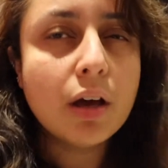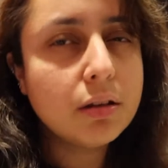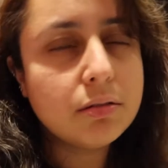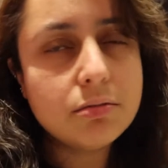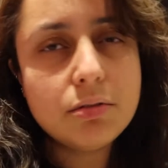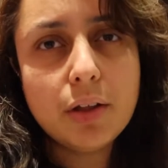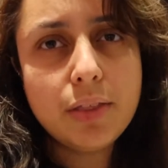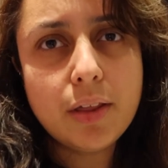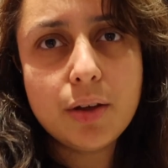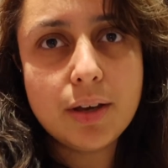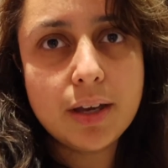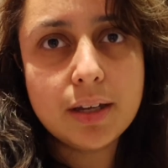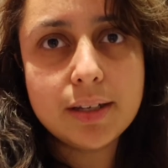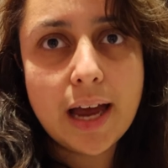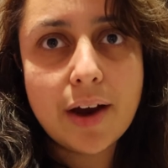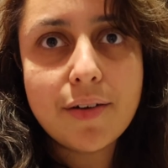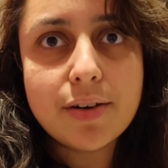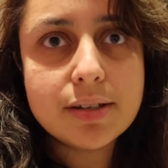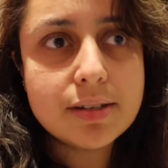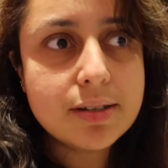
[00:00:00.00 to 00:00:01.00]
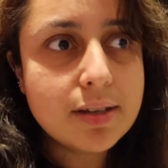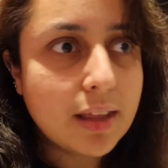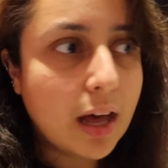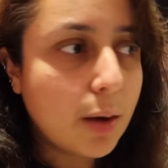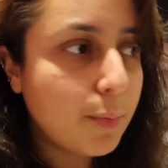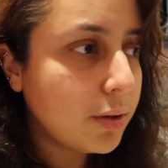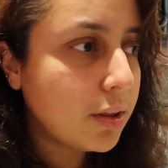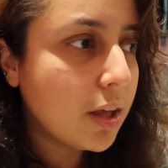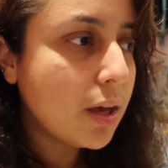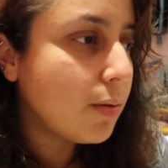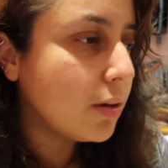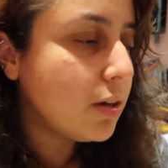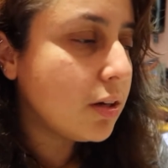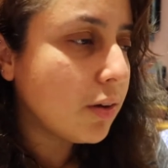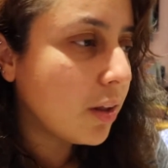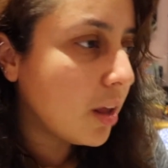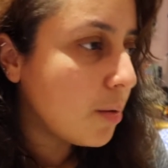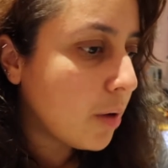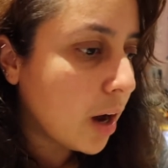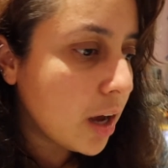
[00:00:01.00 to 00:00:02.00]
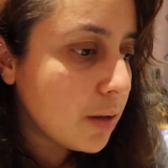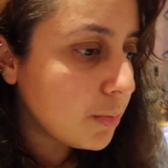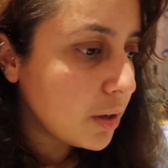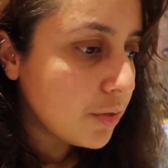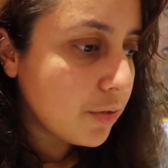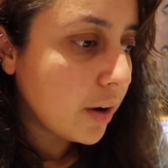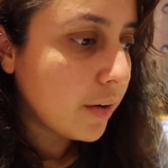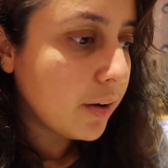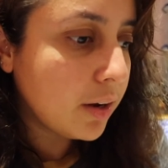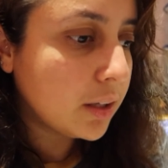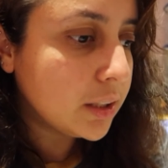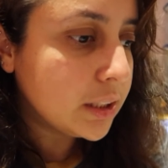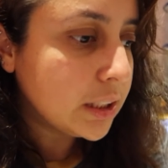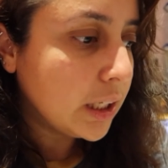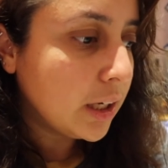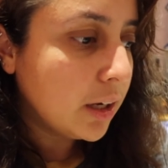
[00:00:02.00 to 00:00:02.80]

not that you can guarantee that, but they, you know, they might be very